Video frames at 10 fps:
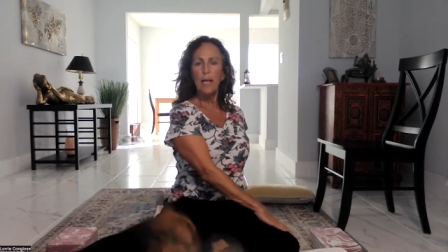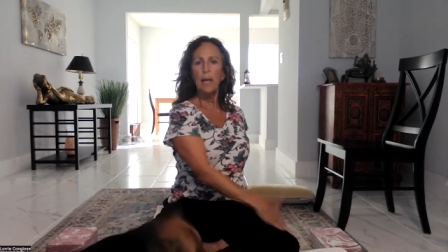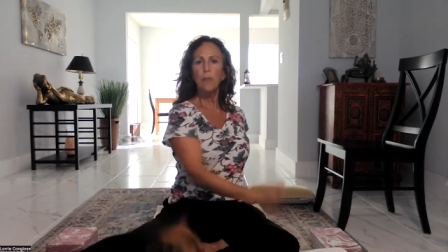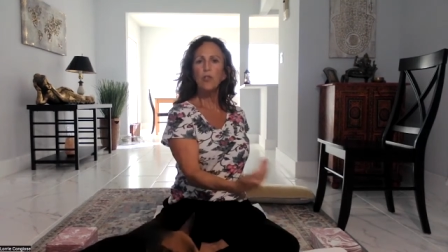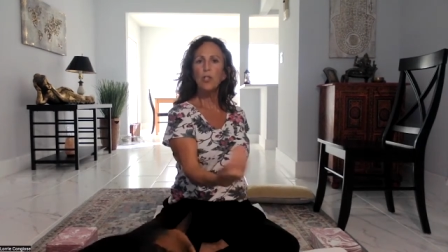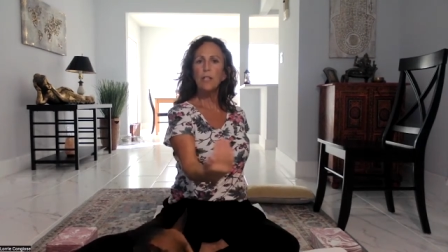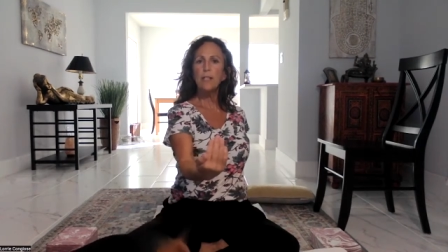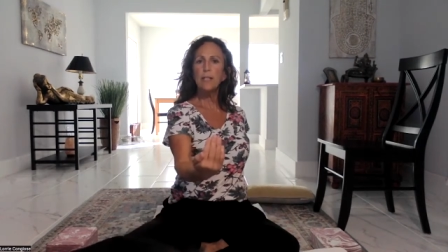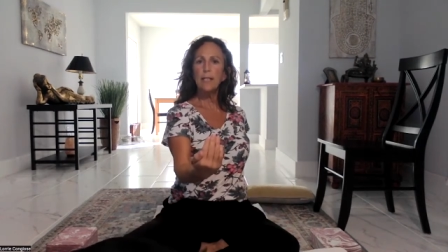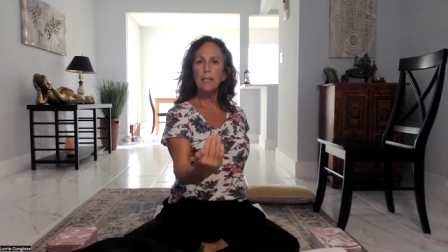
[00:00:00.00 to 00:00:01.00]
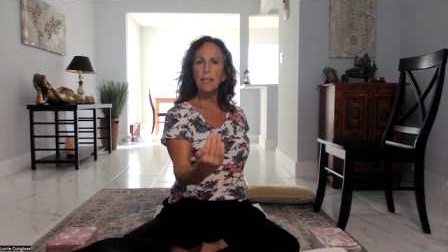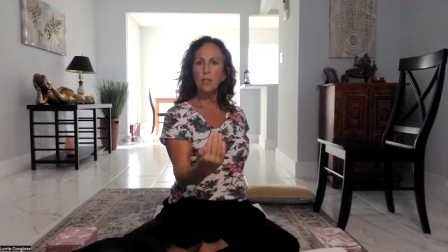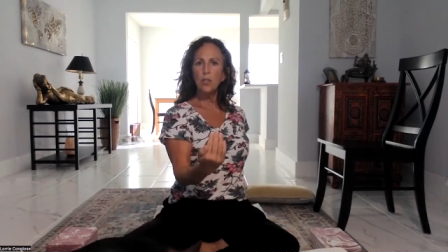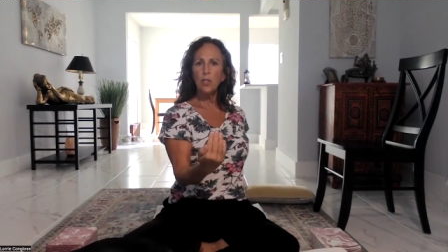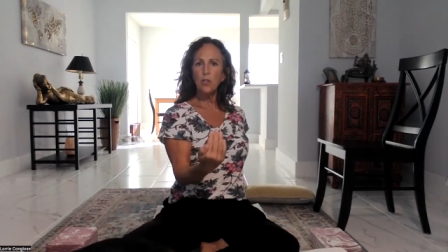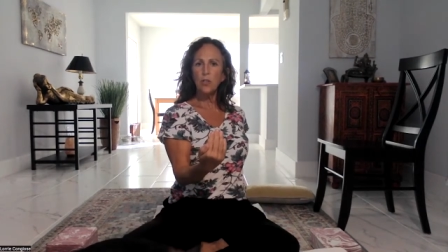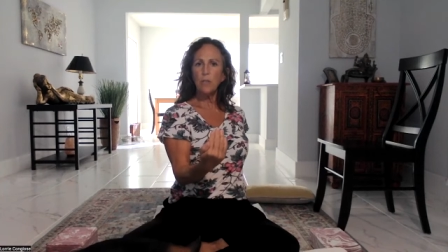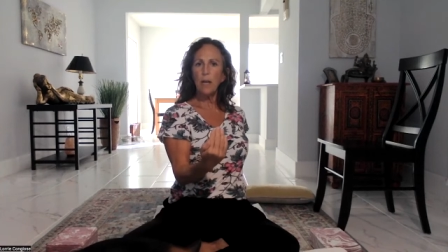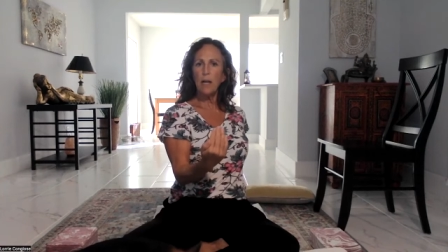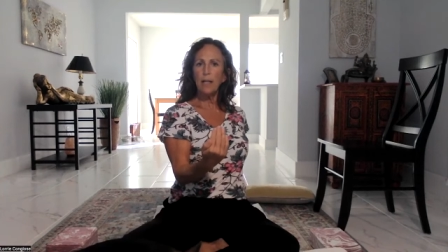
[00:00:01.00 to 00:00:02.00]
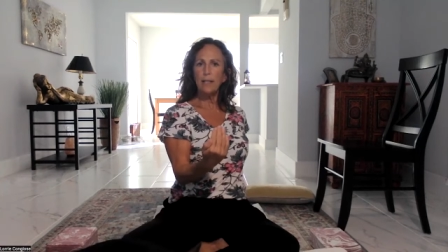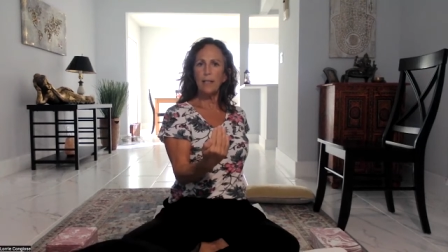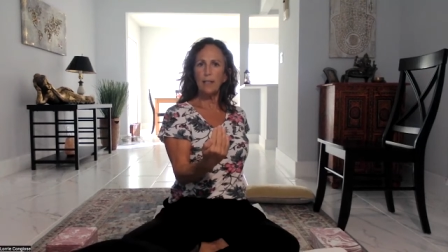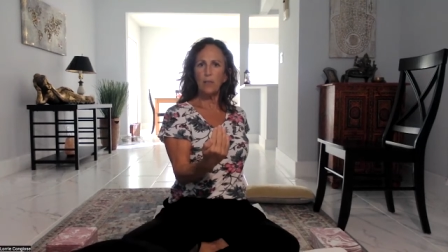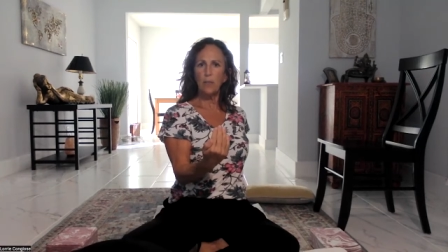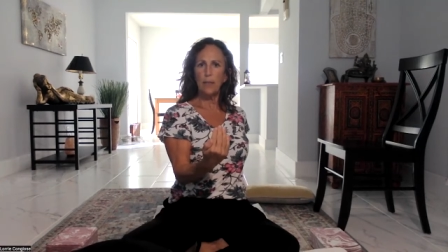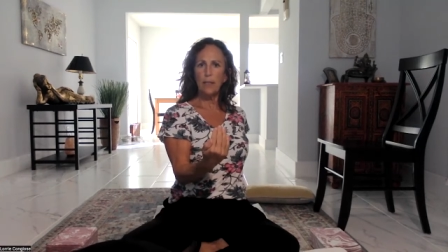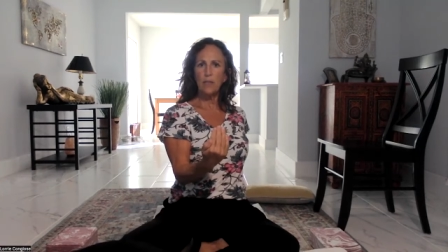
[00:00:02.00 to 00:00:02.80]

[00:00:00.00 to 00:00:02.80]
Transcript: I want you to sit into your spine a little bit.